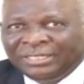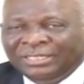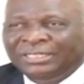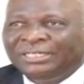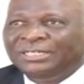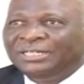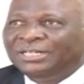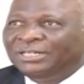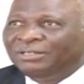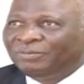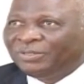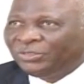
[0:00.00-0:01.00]
in
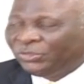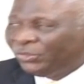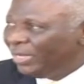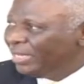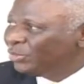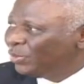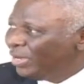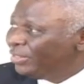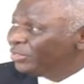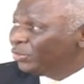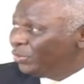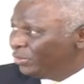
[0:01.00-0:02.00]
the U.S. where they
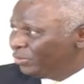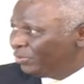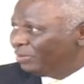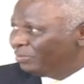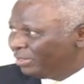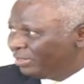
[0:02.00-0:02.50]
schooled, where